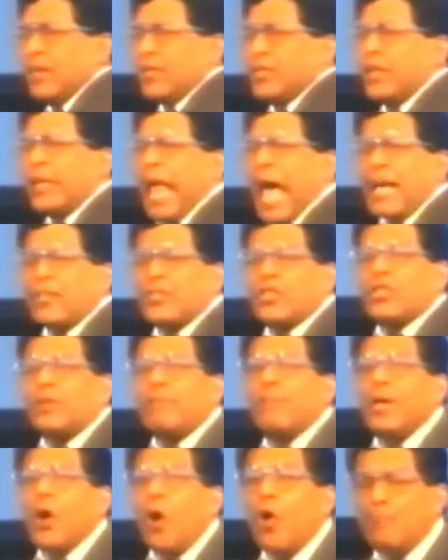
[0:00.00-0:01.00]
so it has to
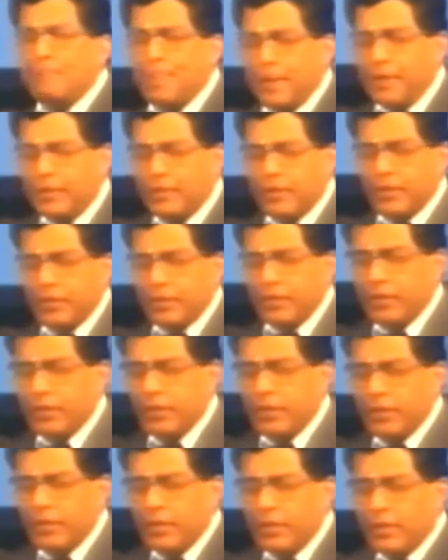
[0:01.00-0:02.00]
be opened.
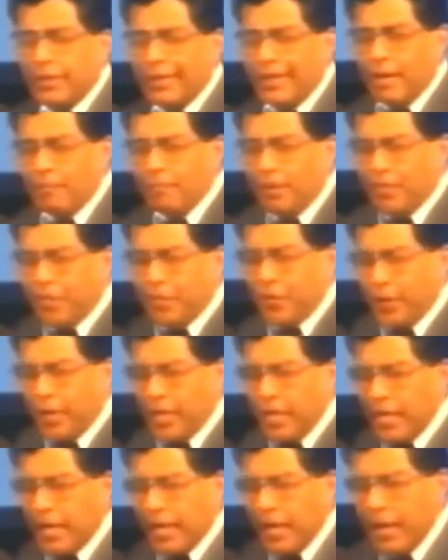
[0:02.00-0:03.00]
Number
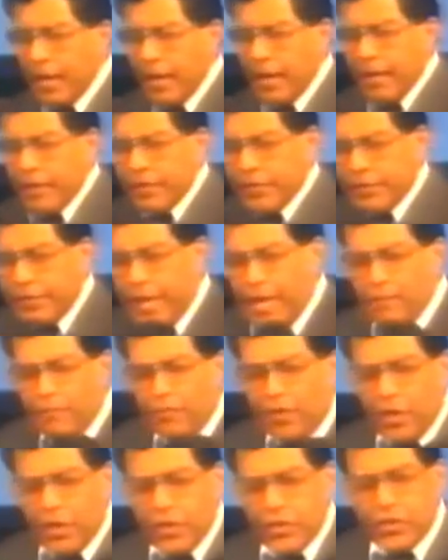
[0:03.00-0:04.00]
three,
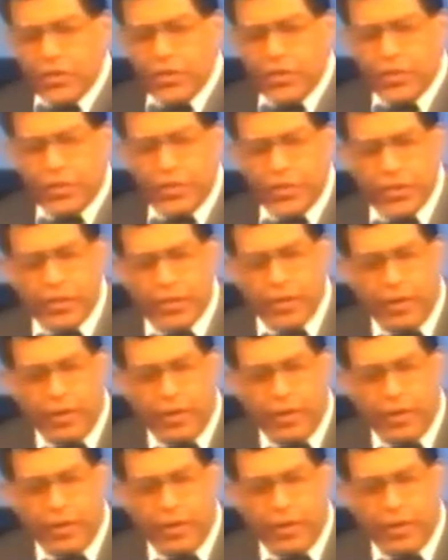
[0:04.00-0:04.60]
same verse.